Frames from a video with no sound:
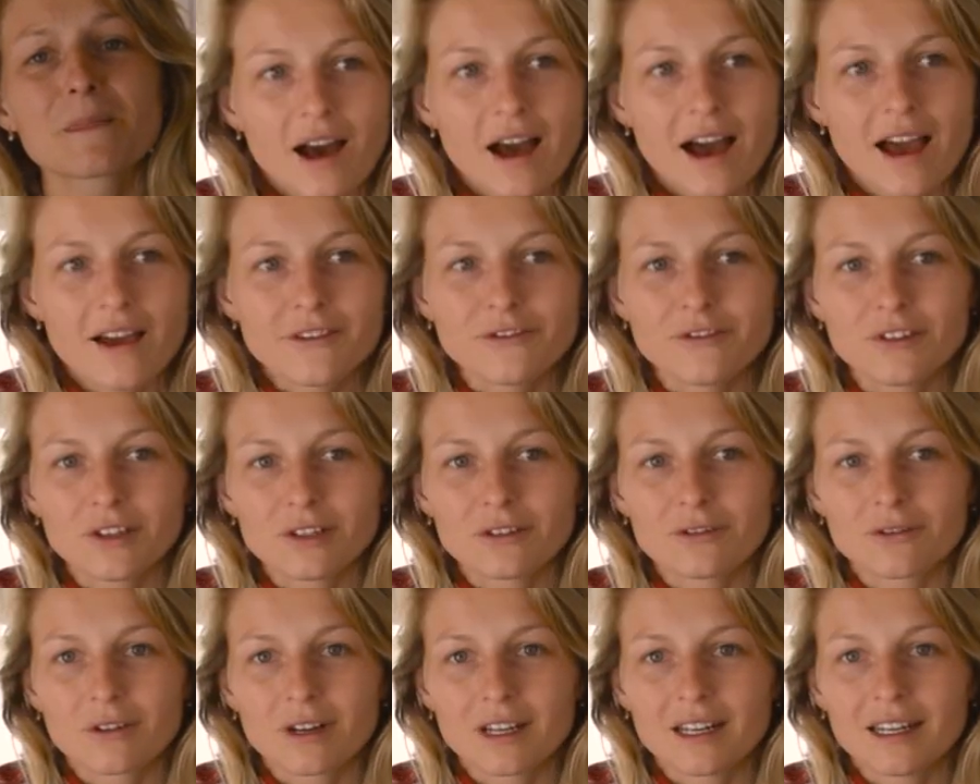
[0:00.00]
I
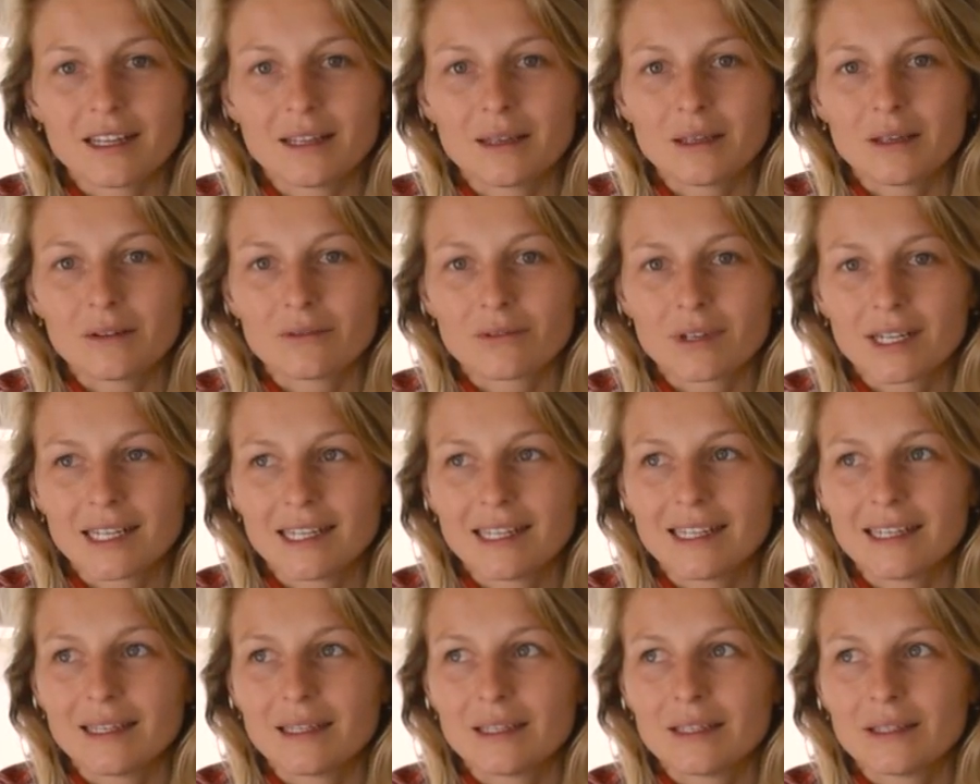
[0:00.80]
feel really,
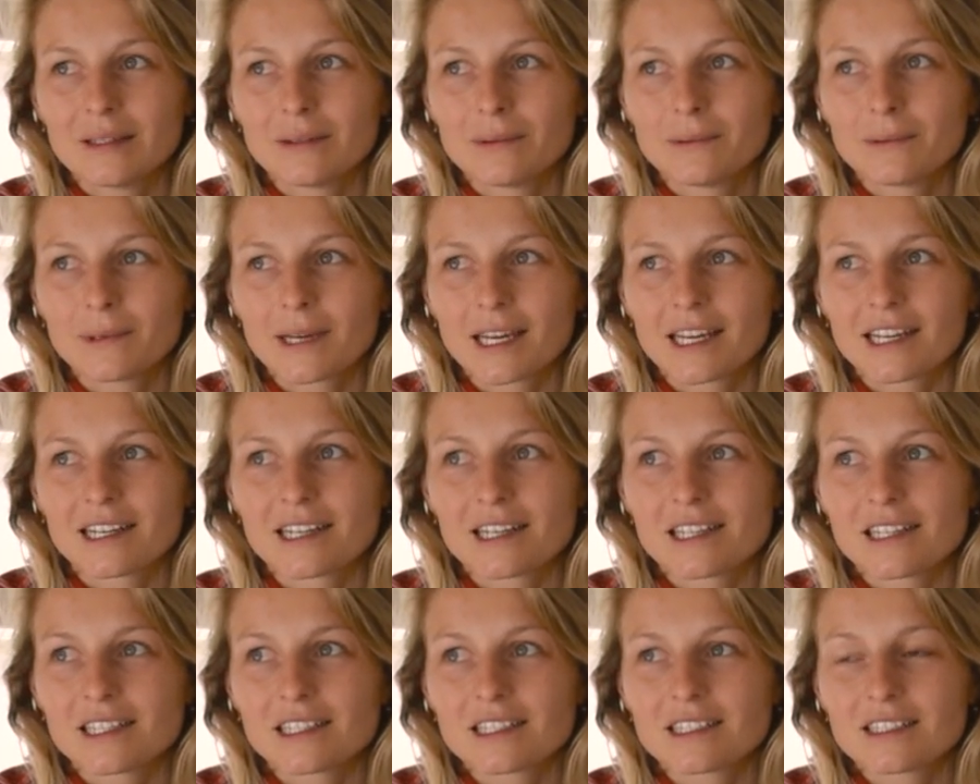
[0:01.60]
really
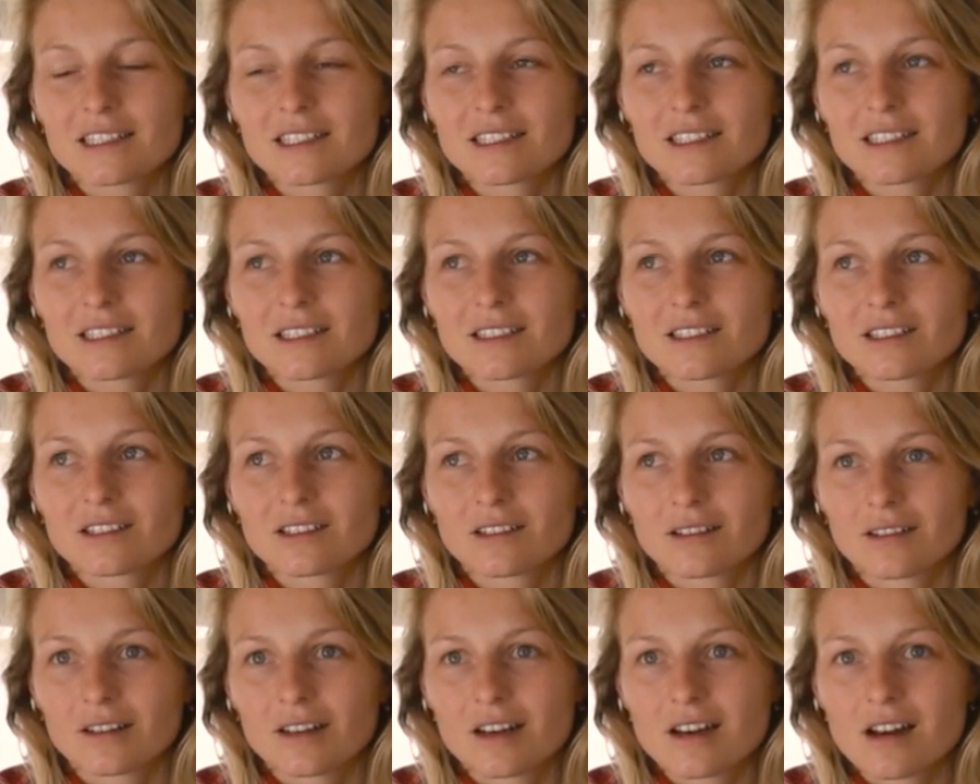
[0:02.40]
weird
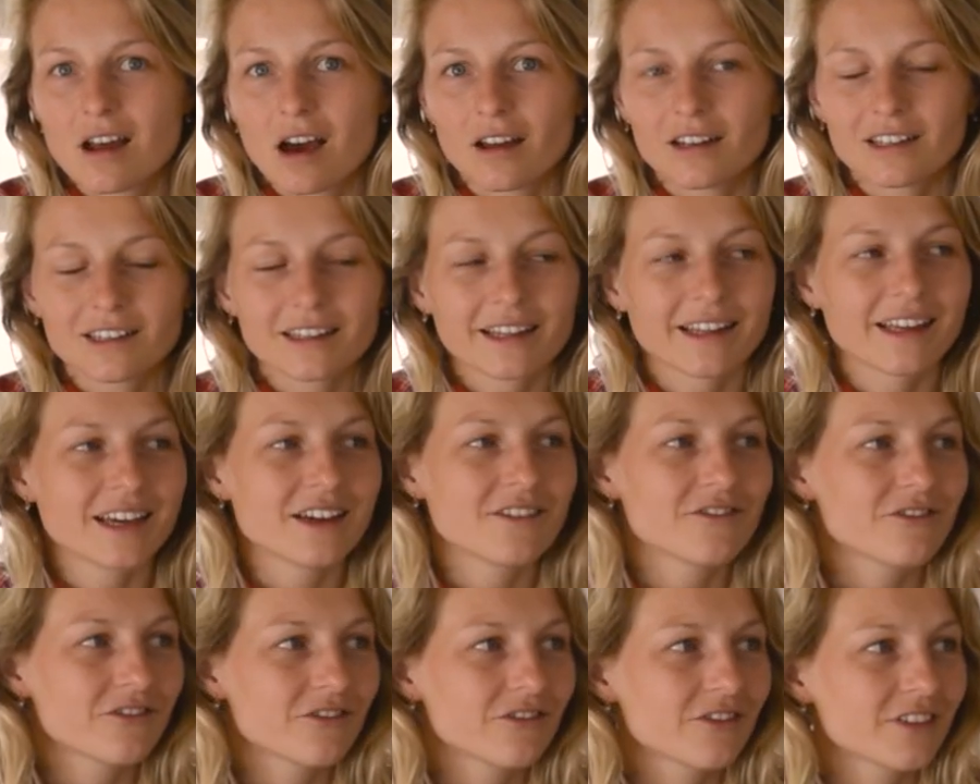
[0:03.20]
to not
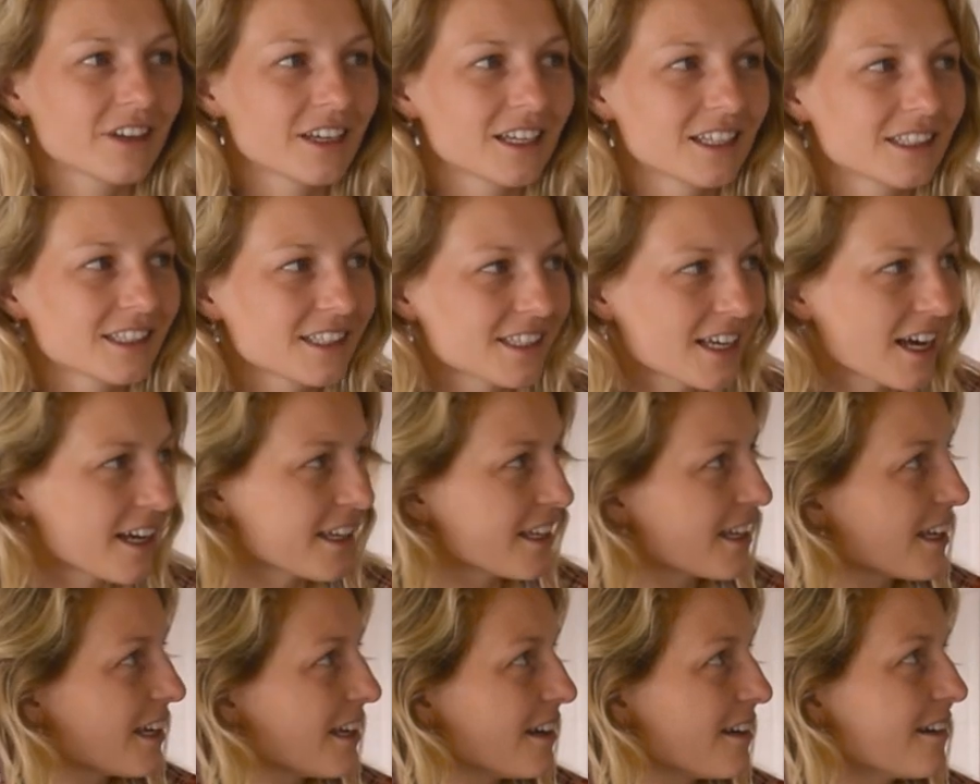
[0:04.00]
live
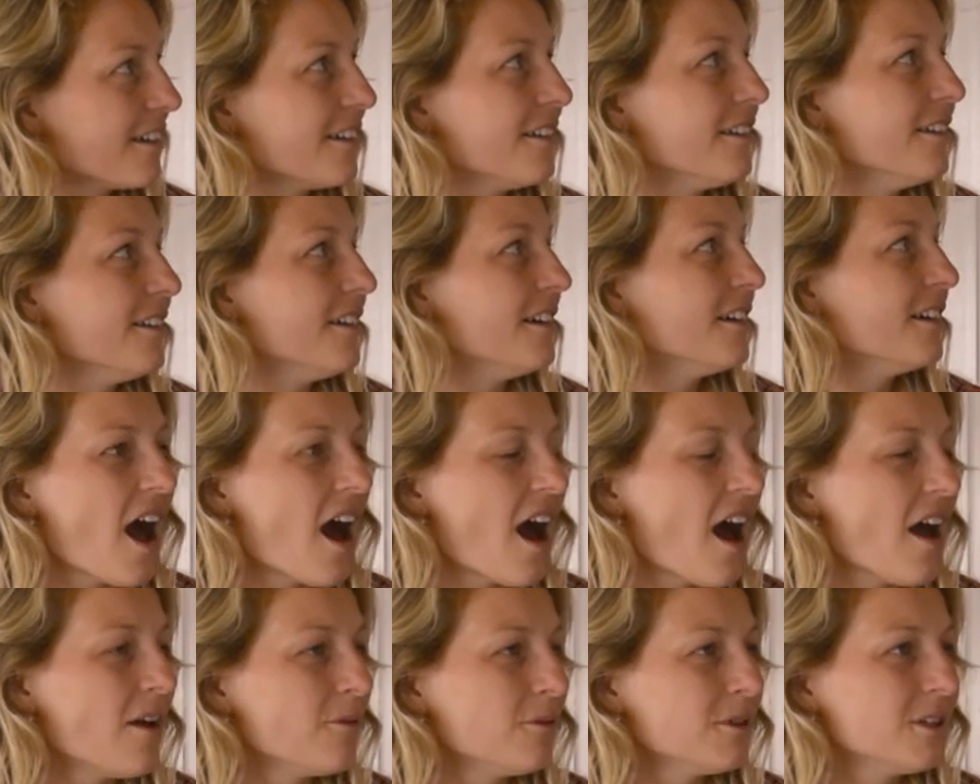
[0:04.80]
inside here.
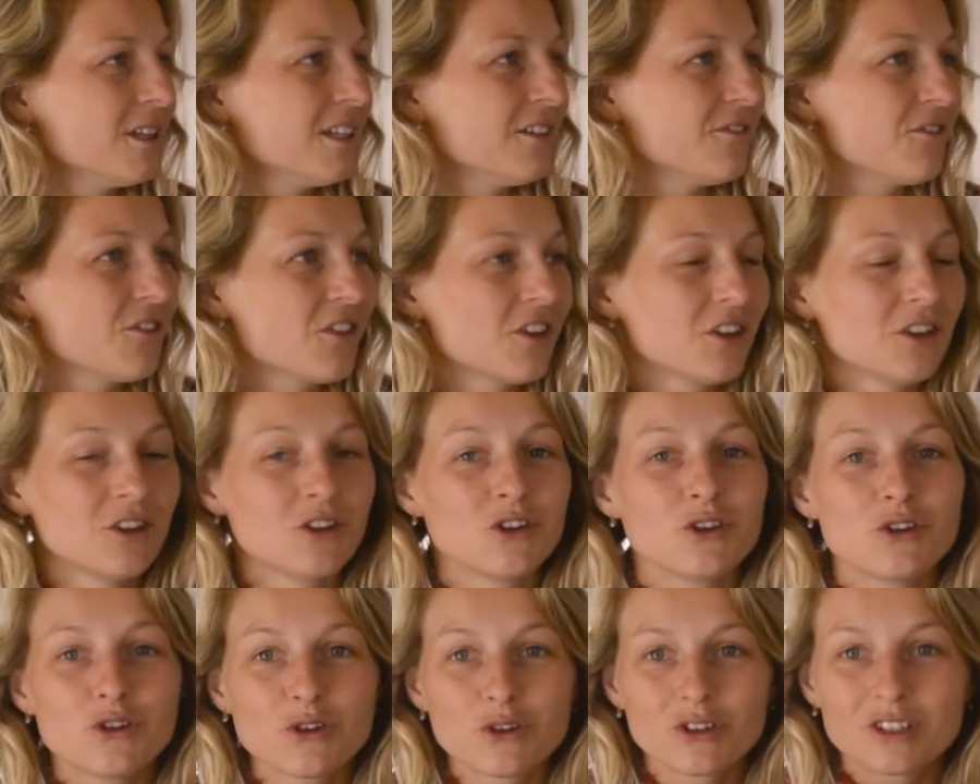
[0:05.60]
I will live the
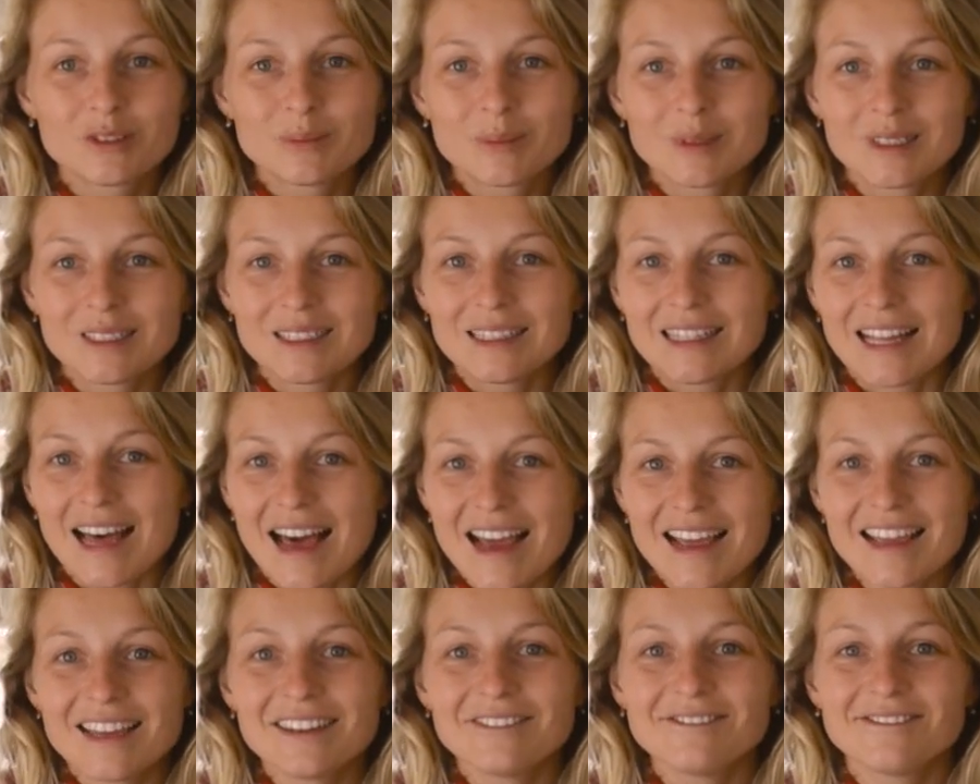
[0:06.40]
normal
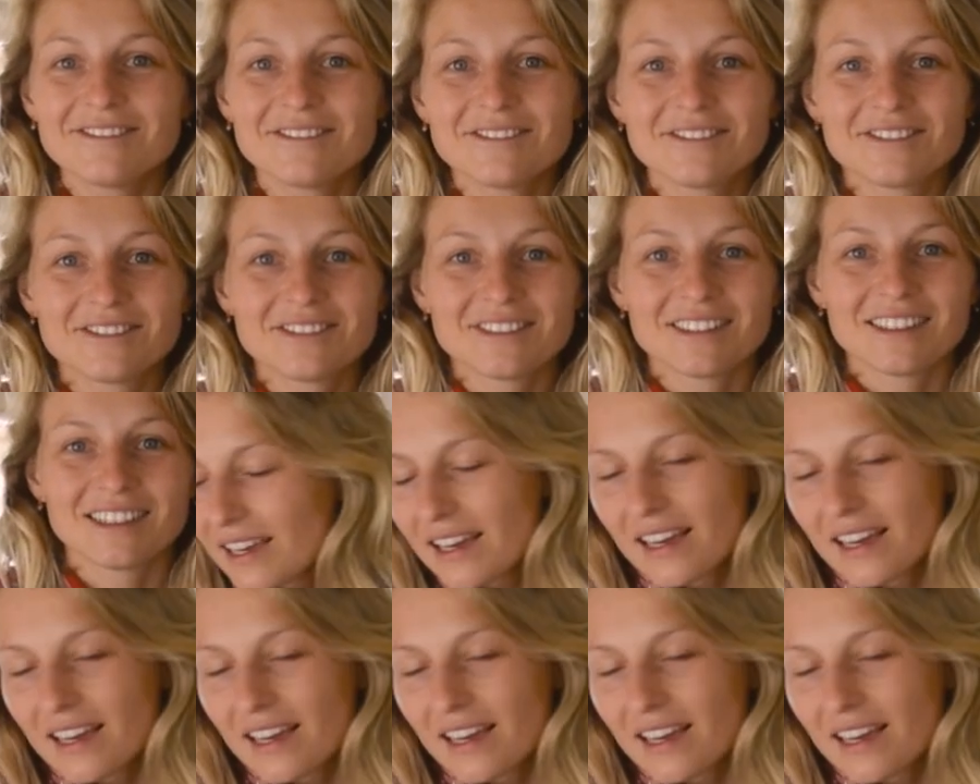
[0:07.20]
life.